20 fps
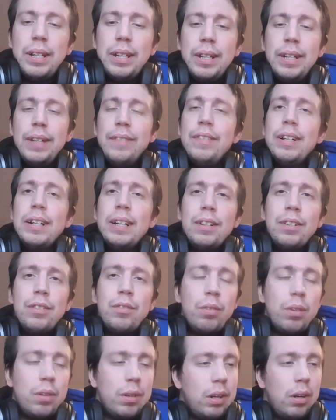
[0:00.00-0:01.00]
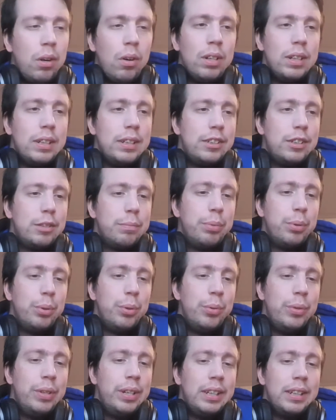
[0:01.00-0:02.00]
even all this
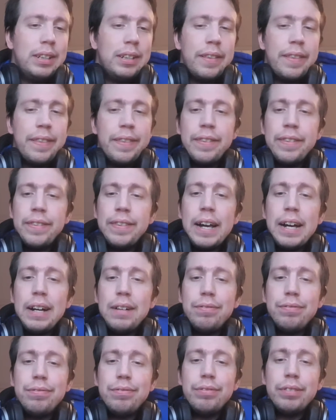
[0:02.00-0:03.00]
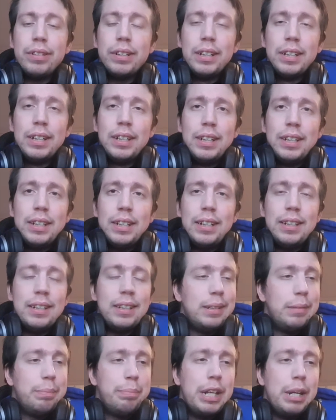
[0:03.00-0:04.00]
booing and stuff
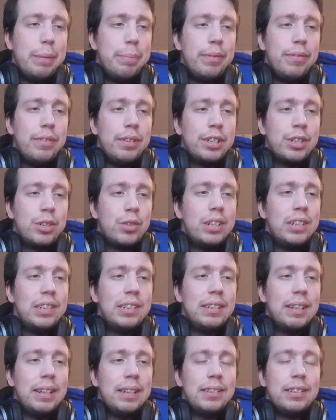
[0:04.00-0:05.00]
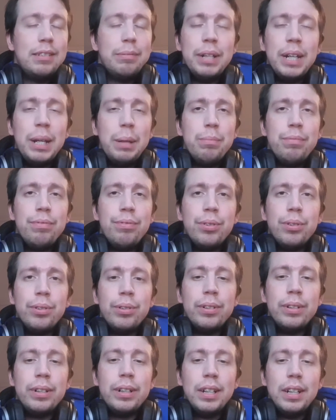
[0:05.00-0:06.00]
and people were criticizing him
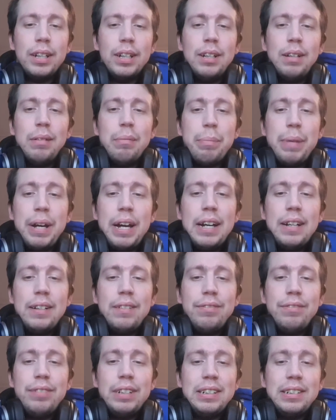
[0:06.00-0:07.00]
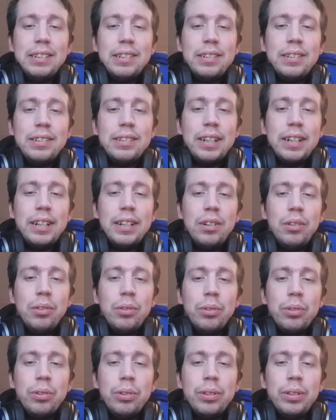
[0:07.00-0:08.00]
for bad wrestle
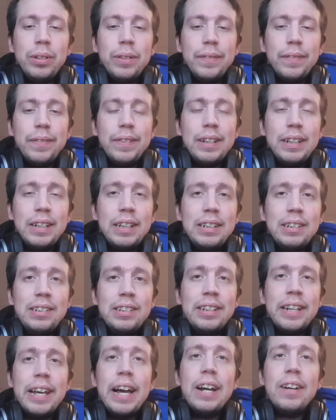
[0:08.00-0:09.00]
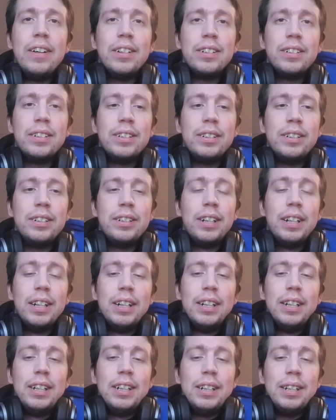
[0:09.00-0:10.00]
or his character.
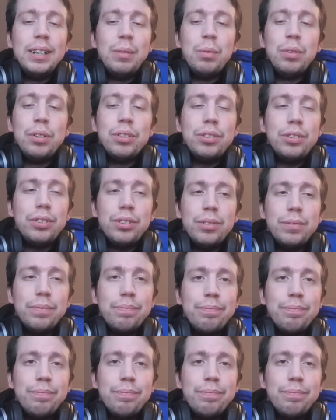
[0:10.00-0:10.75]
It was